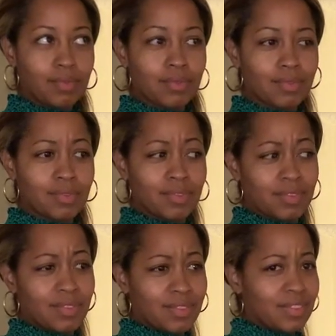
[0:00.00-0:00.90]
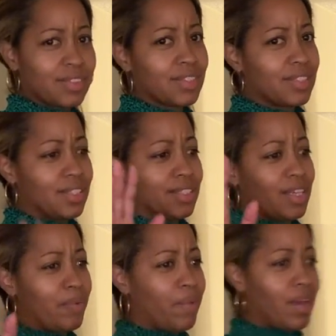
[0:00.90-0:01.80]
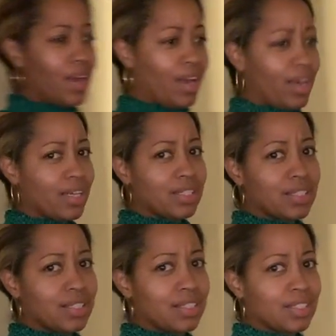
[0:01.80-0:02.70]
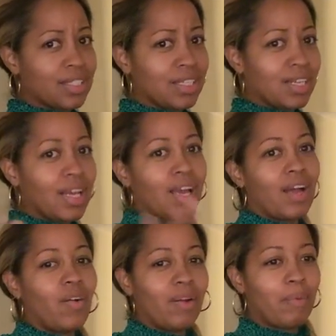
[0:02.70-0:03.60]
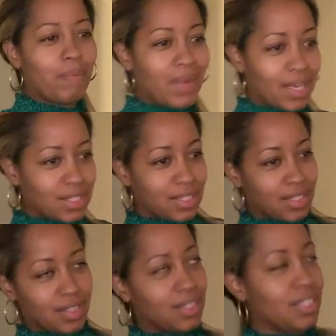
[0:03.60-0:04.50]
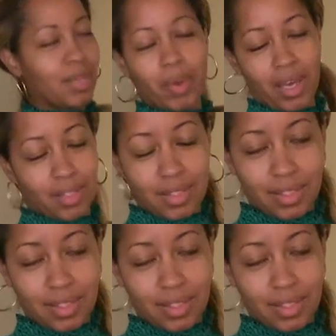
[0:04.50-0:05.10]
TJ Maxx. TJ Maxx. You're telling the vlog, not me. Oh, I'm a Max. TJ Maxx.